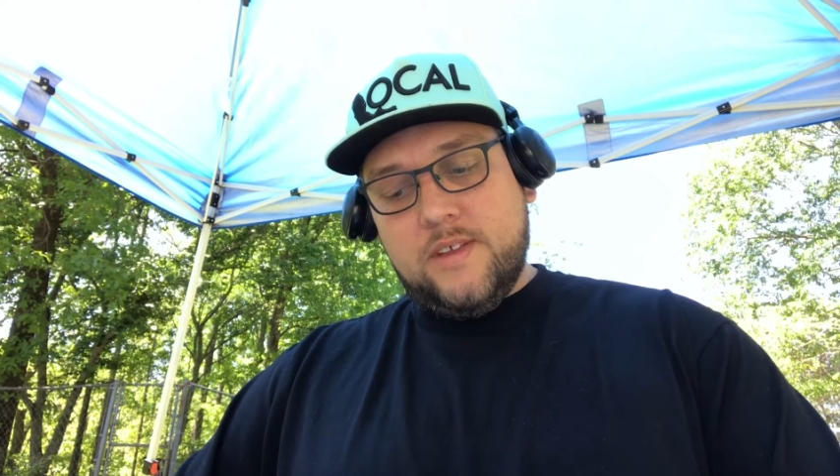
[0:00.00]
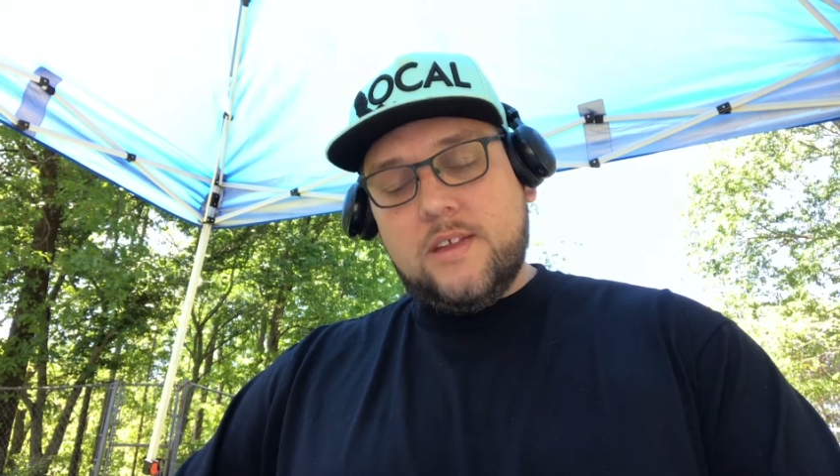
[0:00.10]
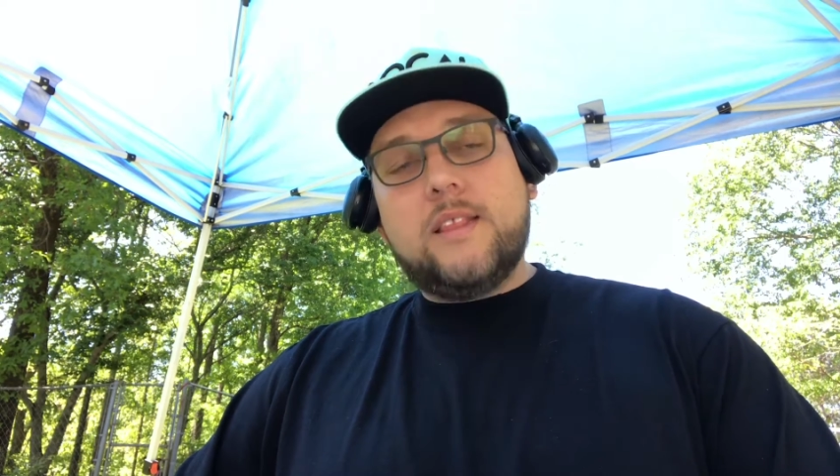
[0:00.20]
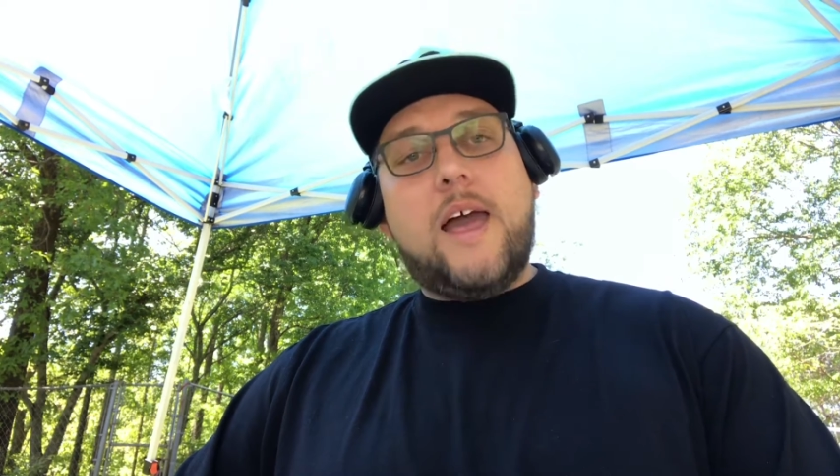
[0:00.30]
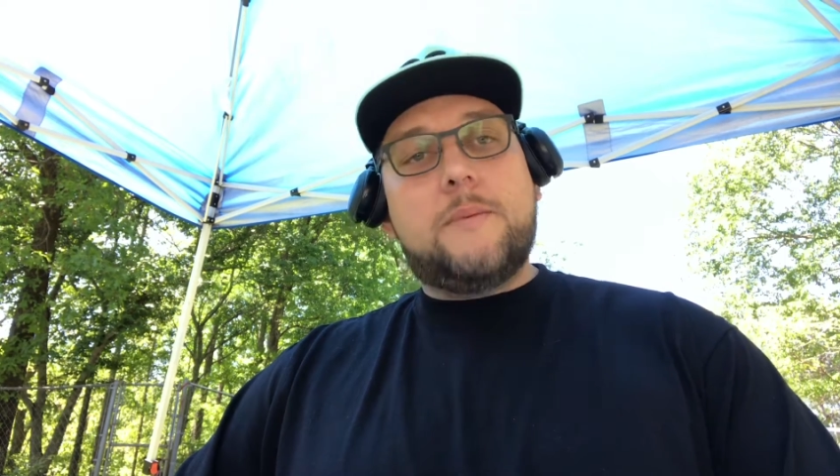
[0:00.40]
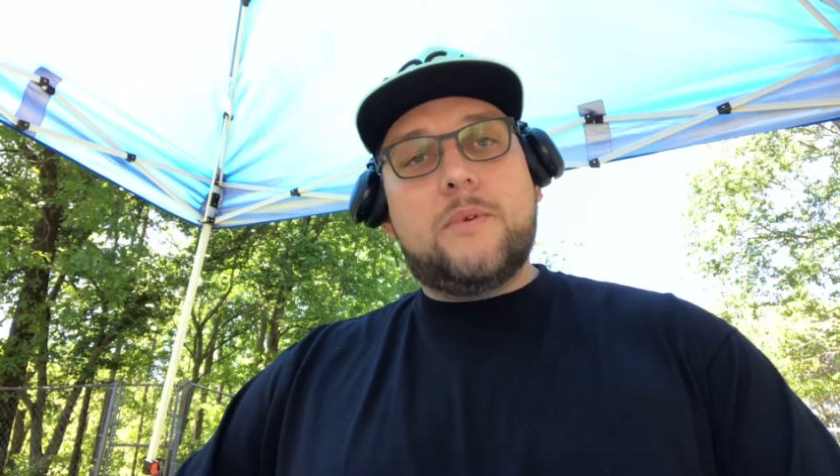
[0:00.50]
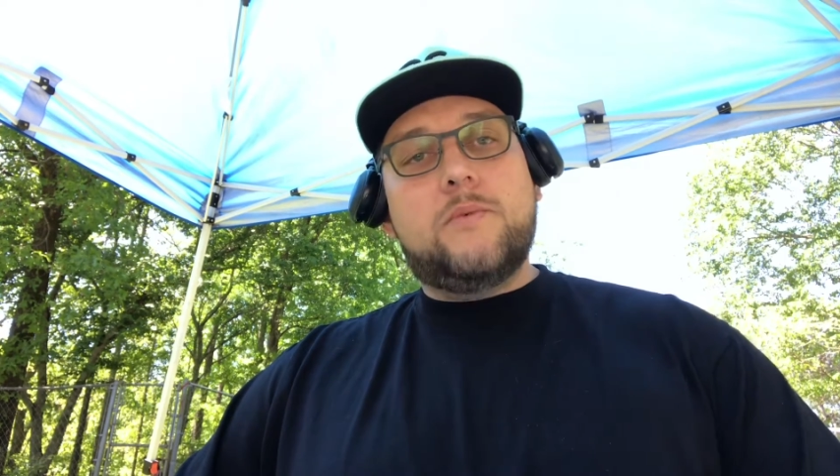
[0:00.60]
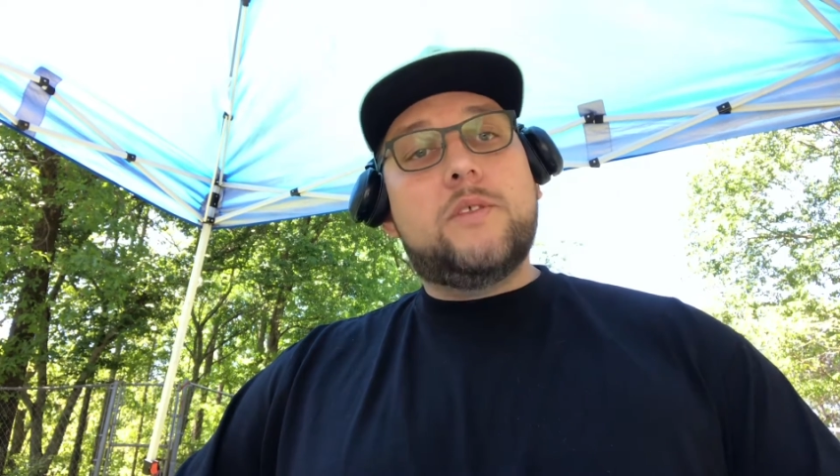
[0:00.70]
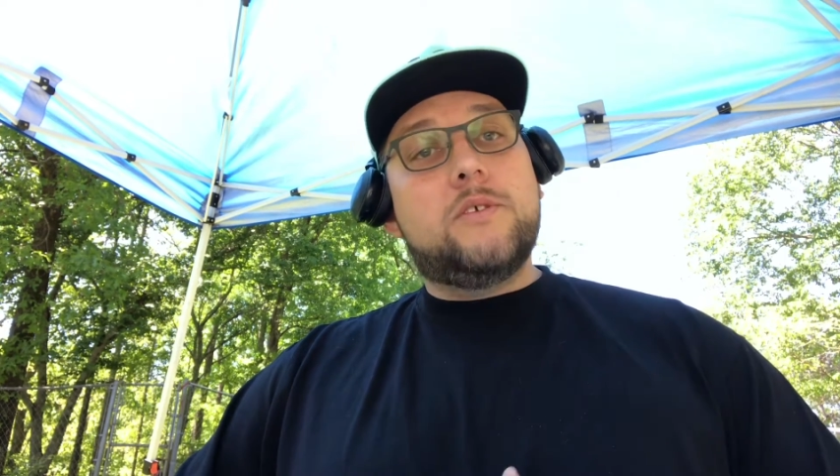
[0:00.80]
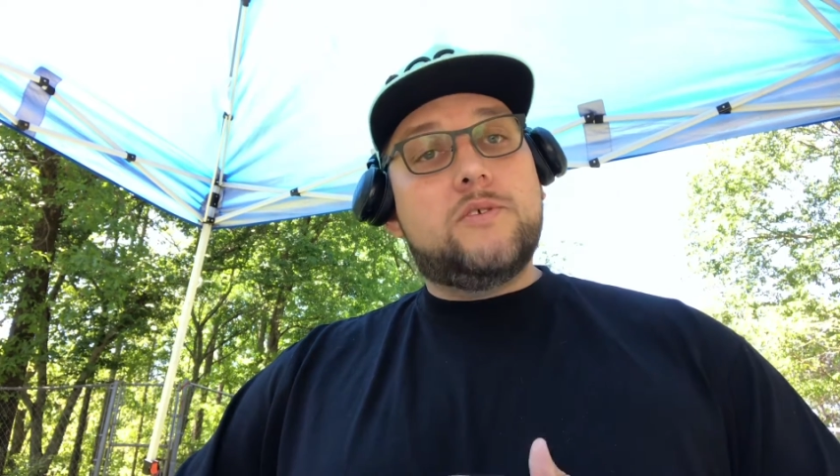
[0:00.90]
in alignment
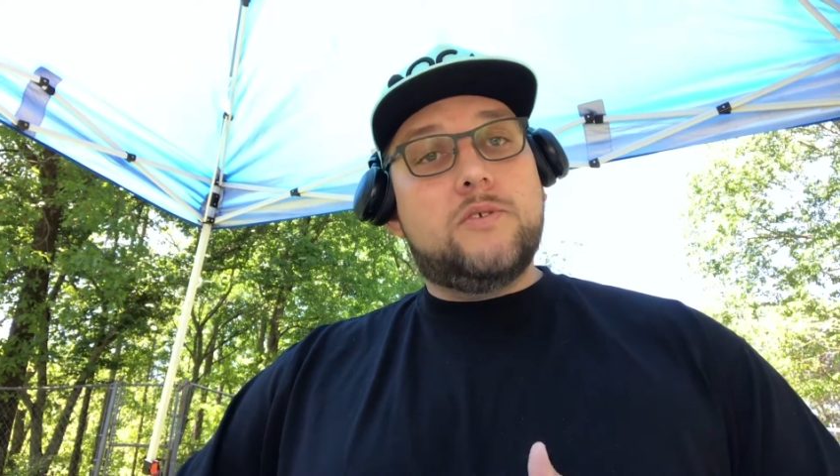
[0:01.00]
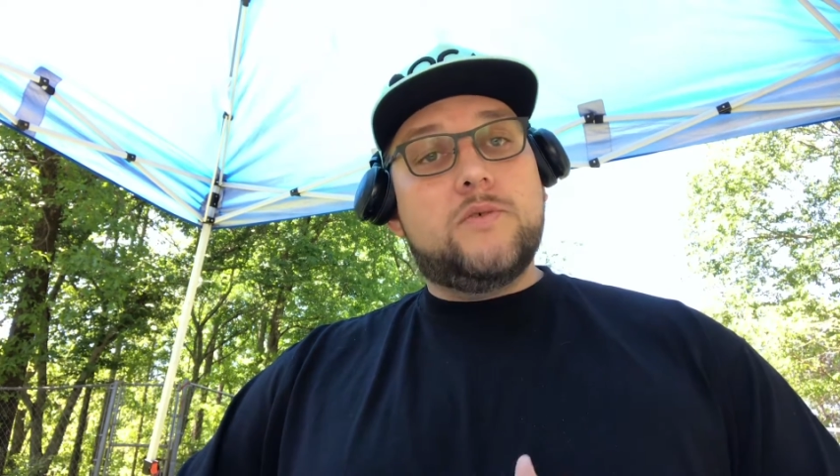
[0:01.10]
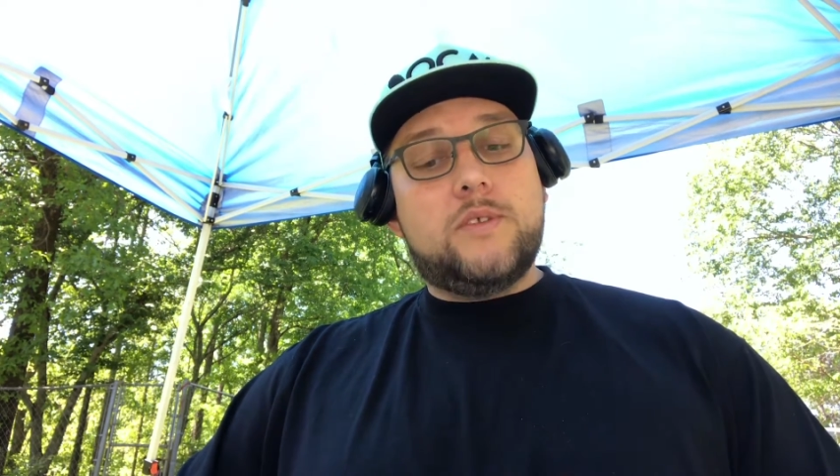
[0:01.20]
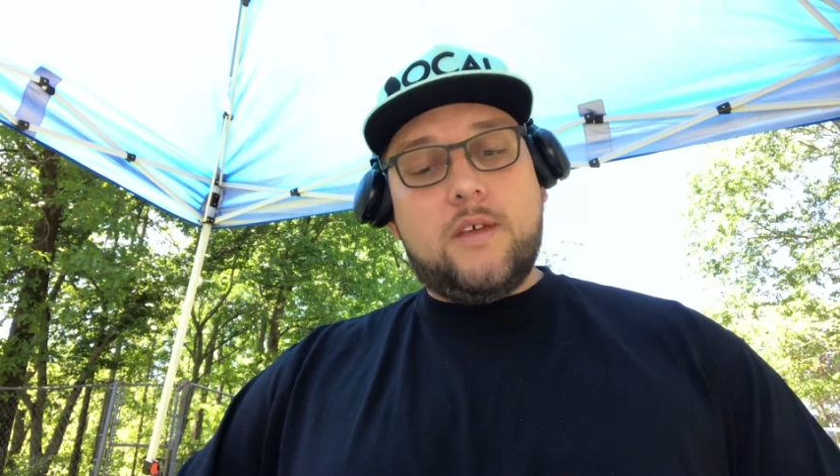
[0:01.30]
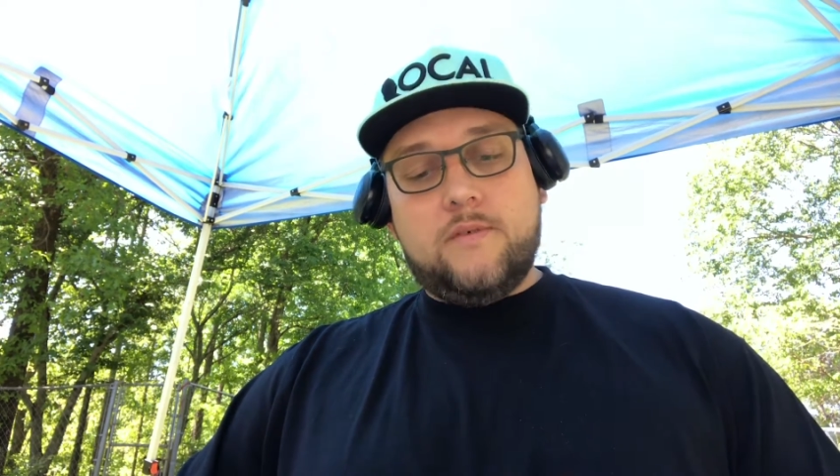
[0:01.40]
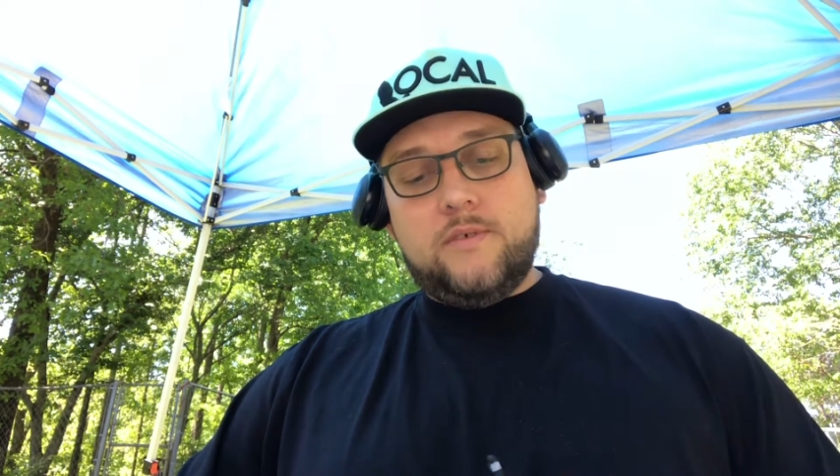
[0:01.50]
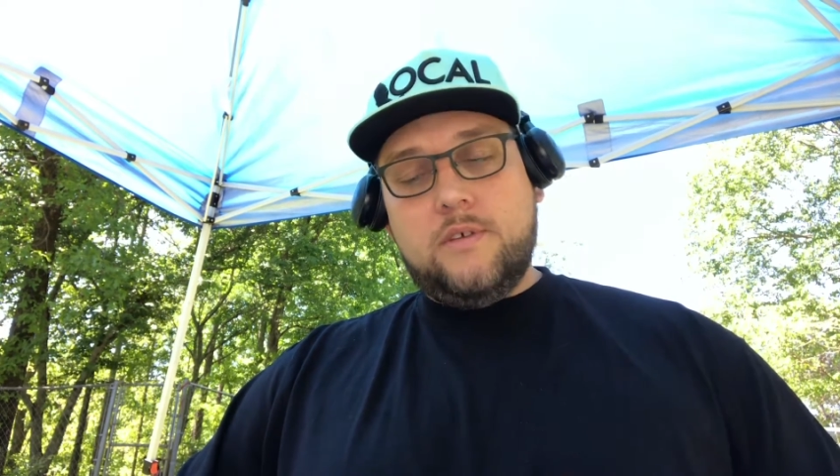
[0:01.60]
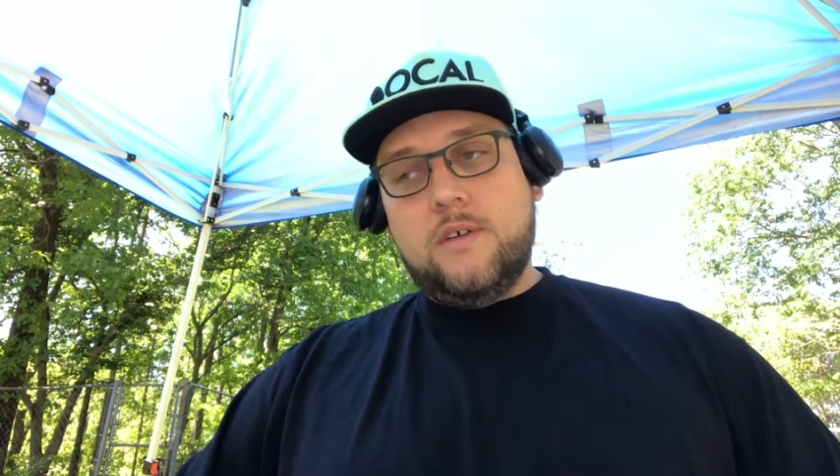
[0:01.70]
with your true self?